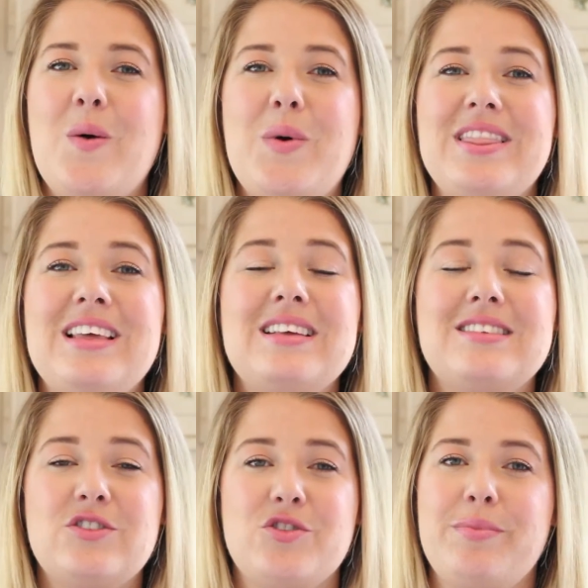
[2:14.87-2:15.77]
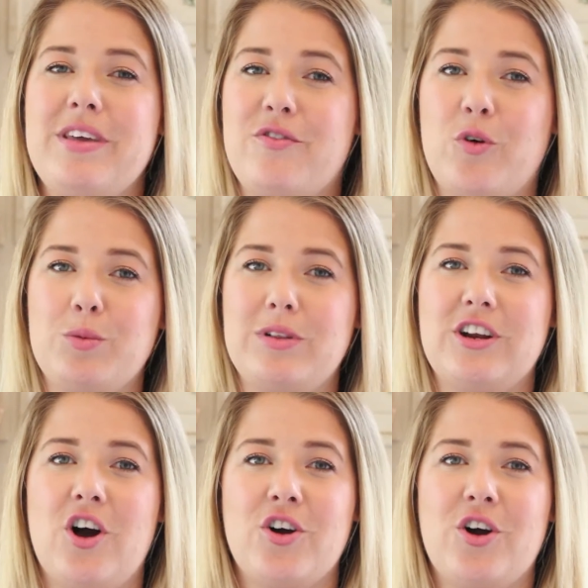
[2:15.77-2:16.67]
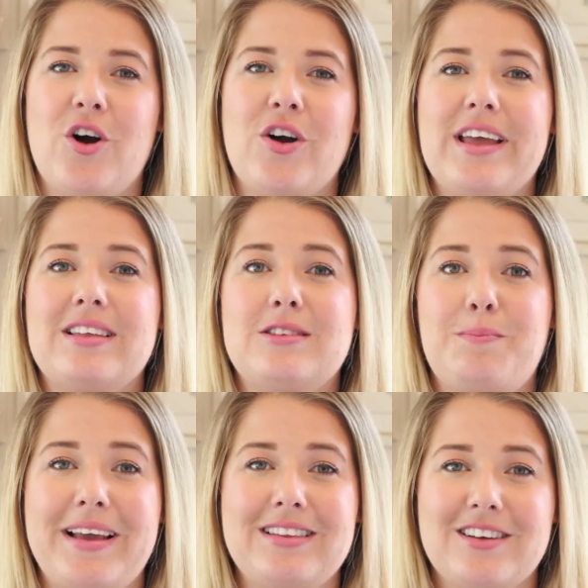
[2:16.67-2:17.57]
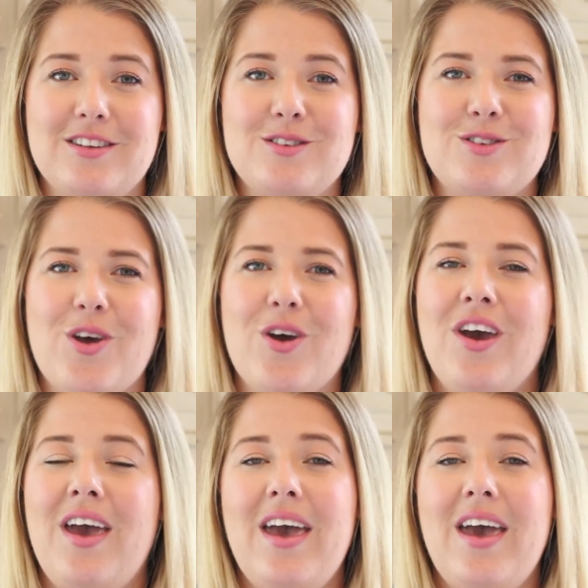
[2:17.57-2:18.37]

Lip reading: One thing that's extremely affordable in Hong Kong is spectacles, so